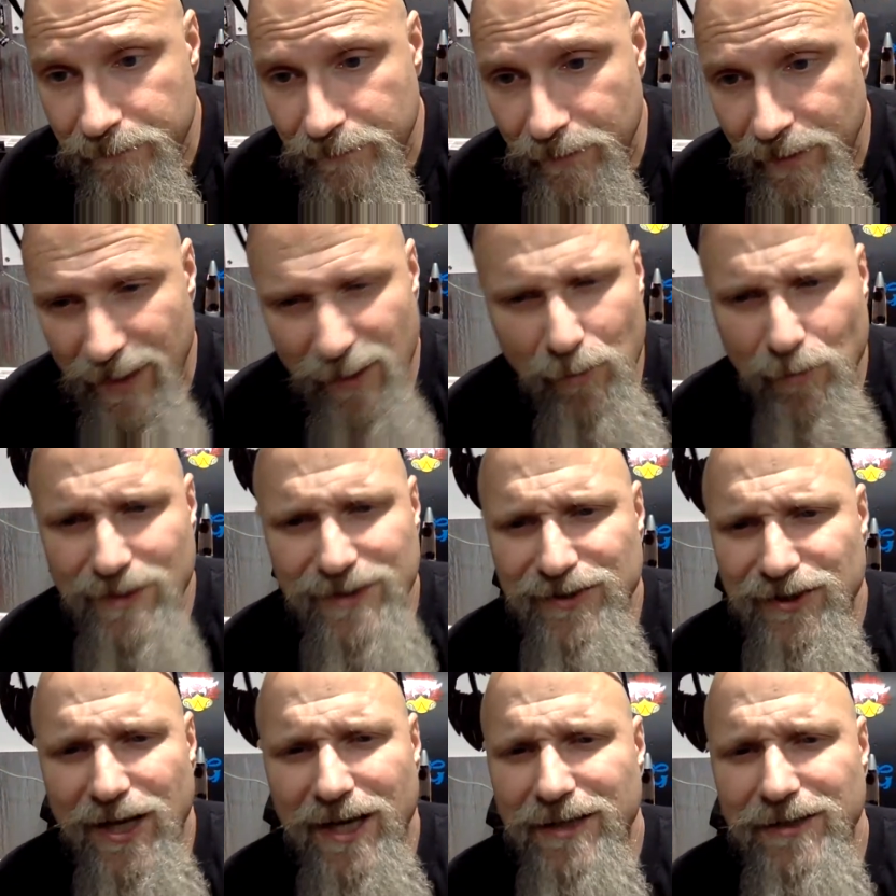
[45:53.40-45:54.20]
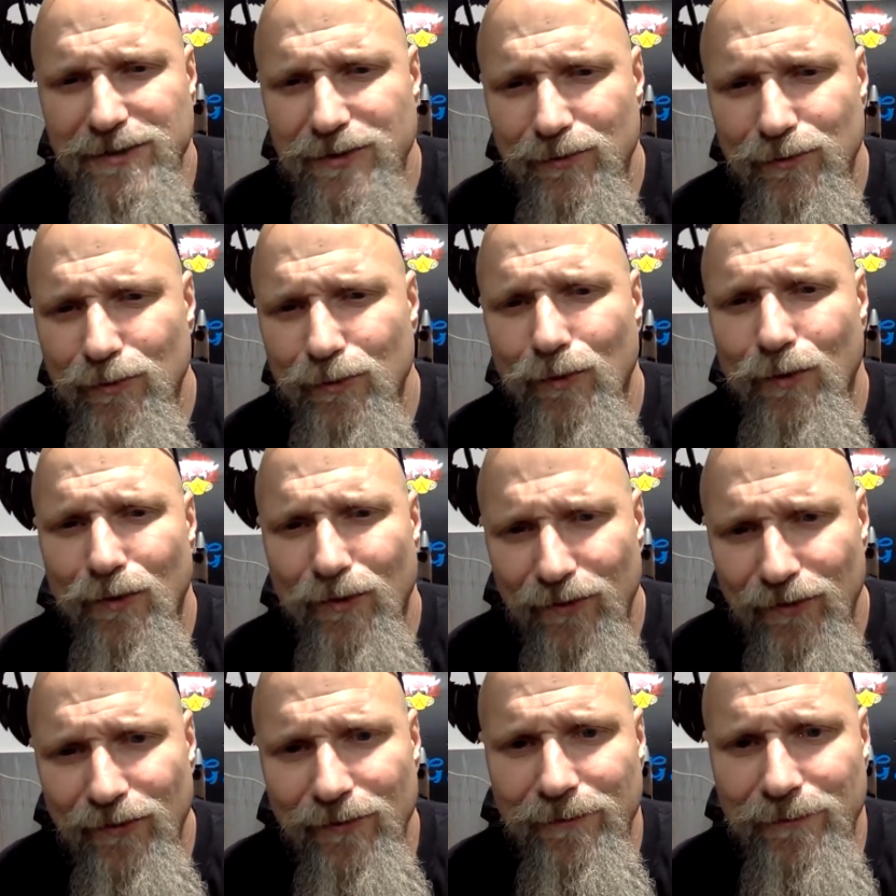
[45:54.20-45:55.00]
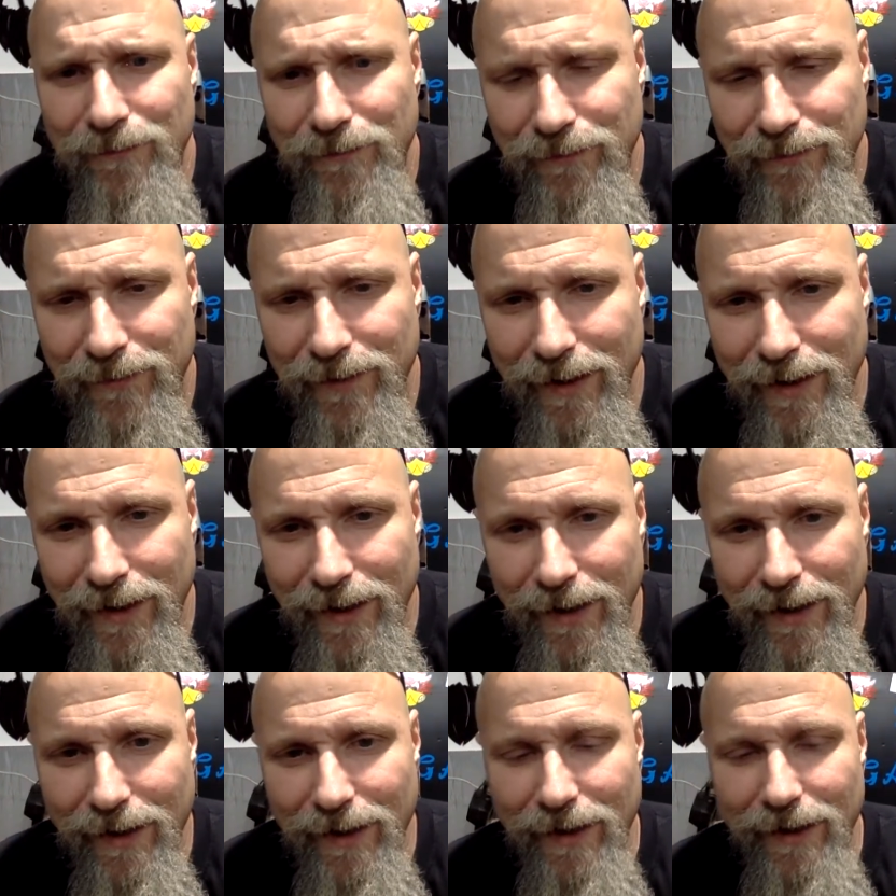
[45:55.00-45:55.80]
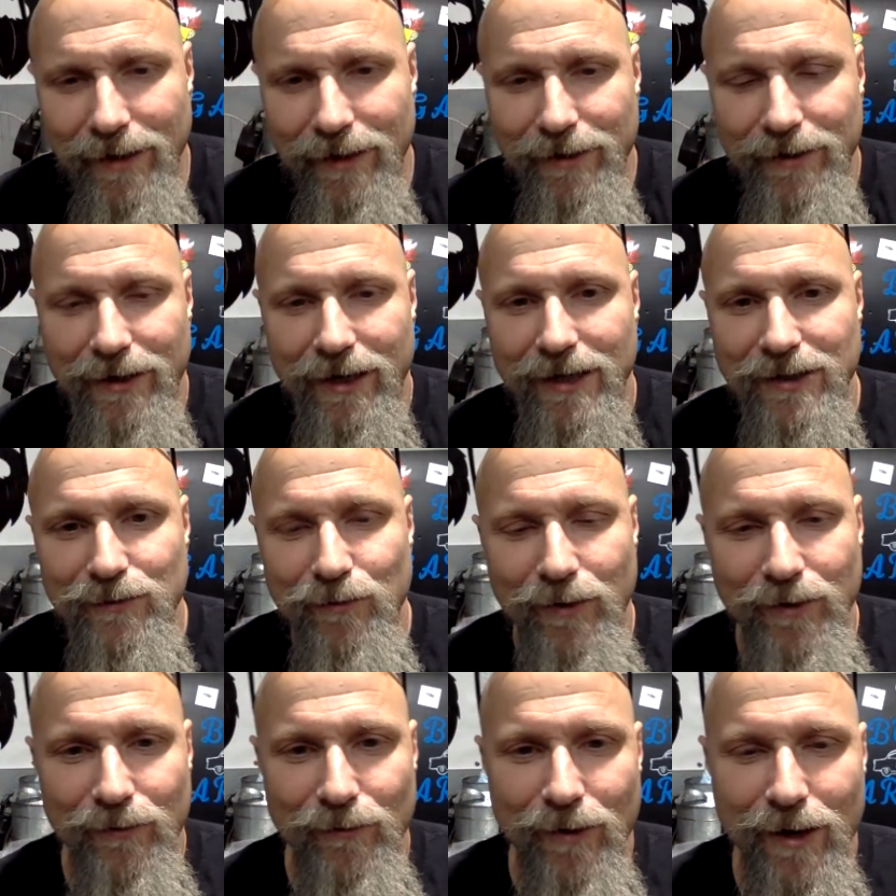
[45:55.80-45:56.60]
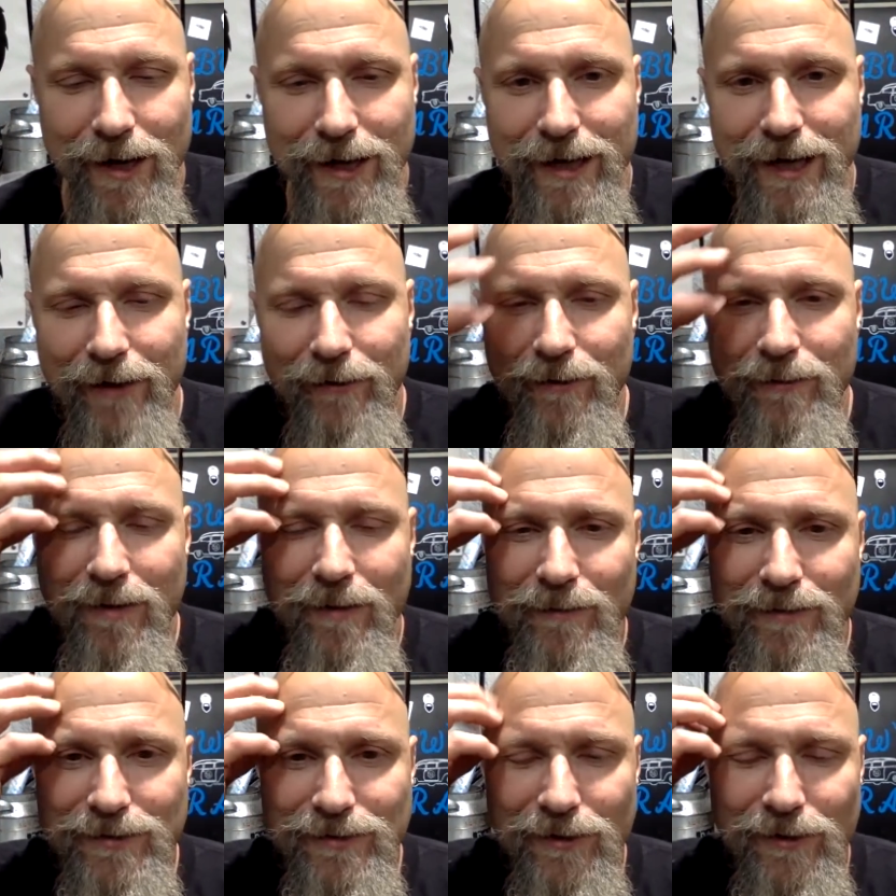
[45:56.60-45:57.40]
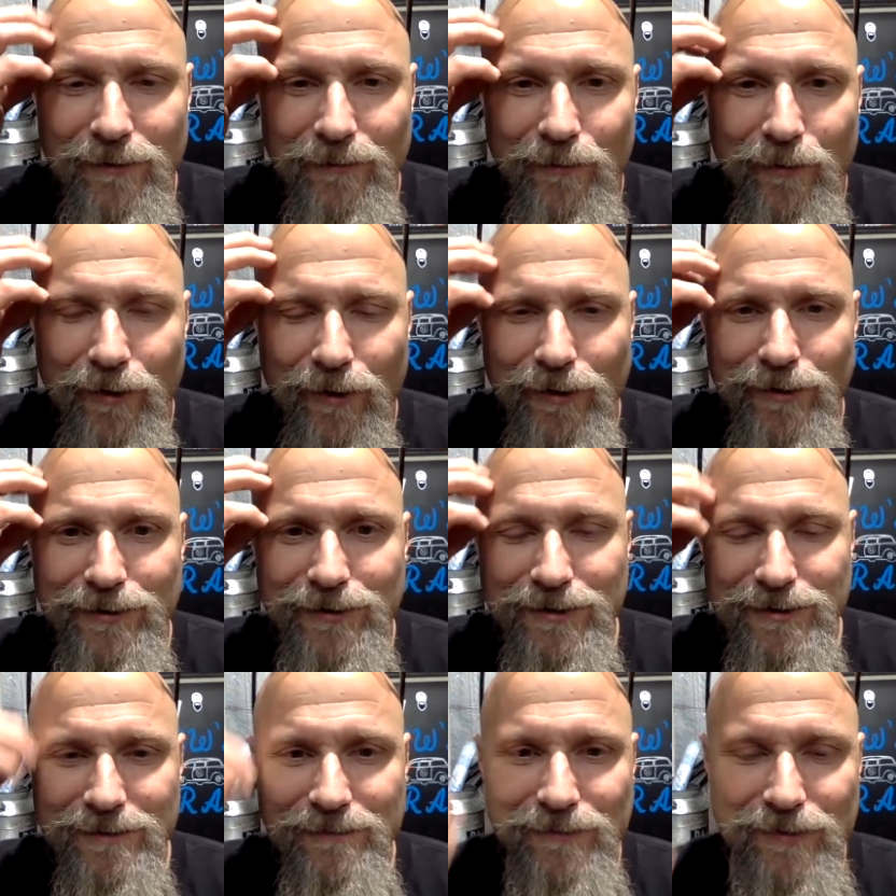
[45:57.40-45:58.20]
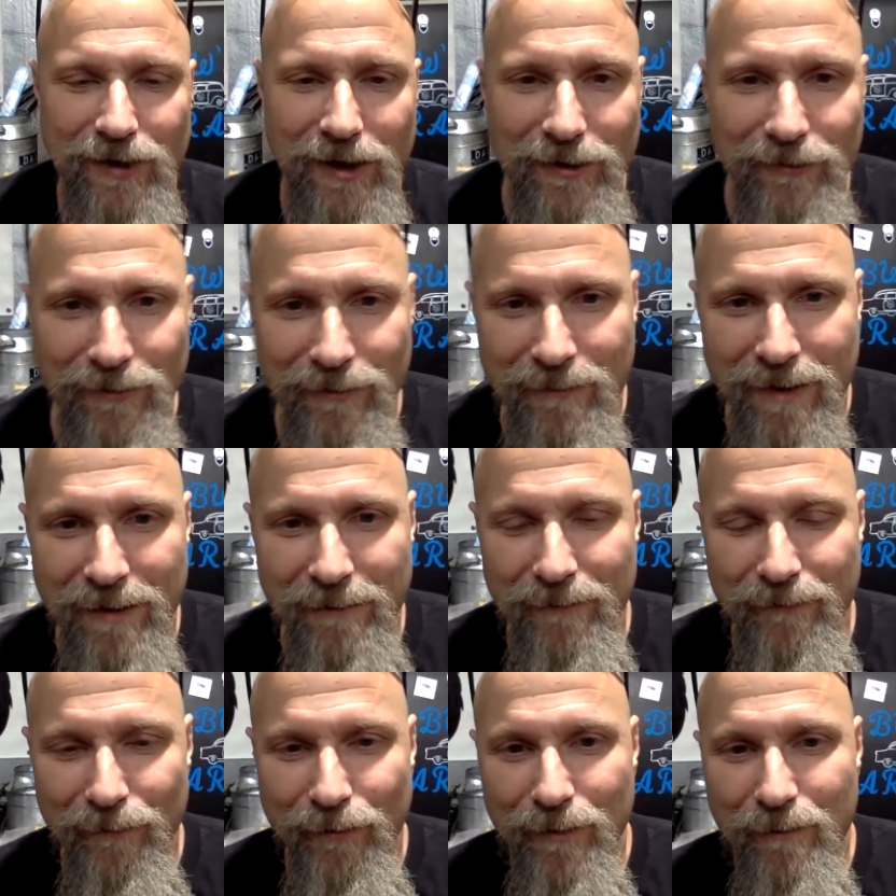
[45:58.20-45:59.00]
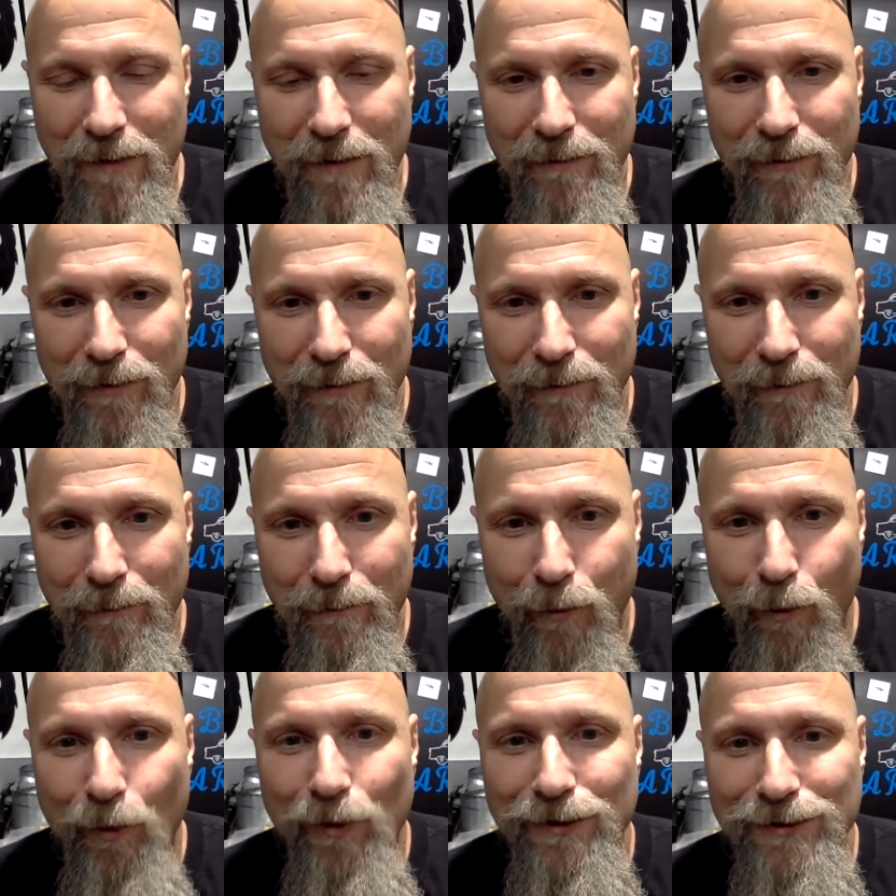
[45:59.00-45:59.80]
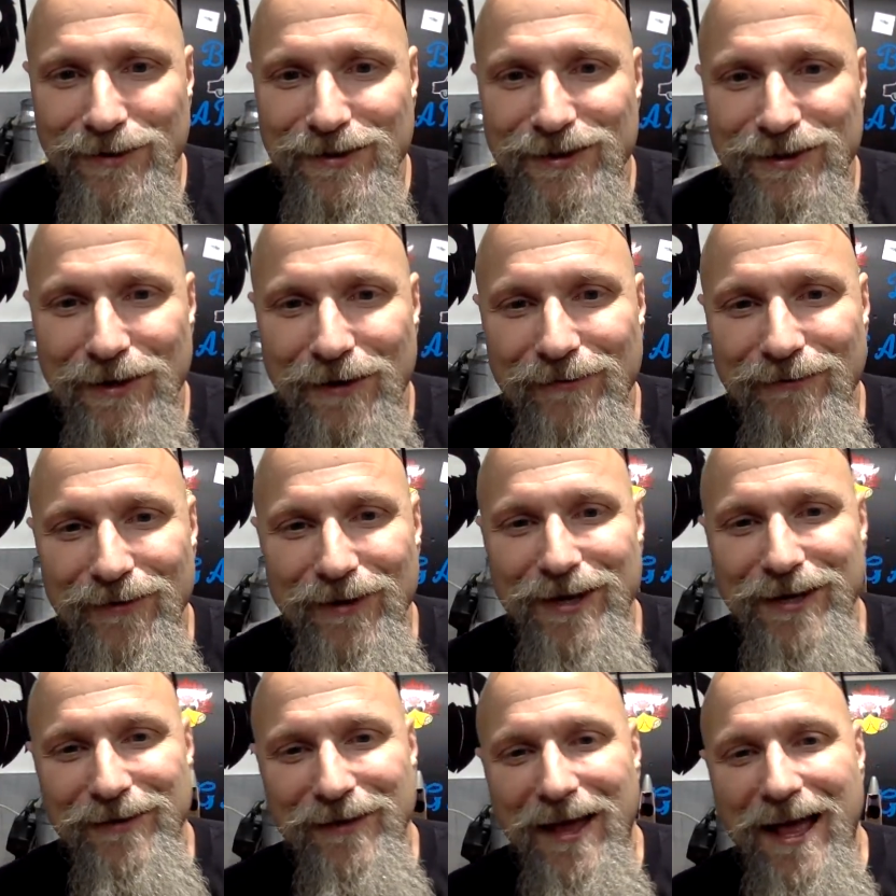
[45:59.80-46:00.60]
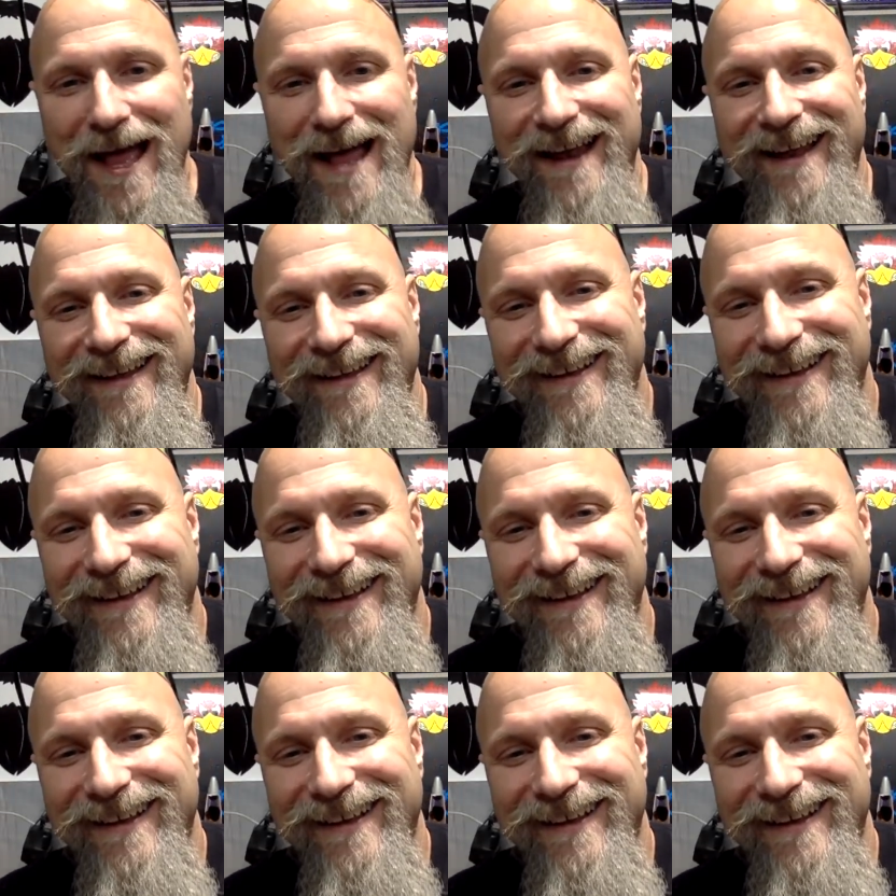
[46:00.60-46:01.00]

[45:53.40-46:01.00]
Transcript: They always change the rules. And you guys wonder why I can't remember certain words, because I'm trying to remember important stuff like that.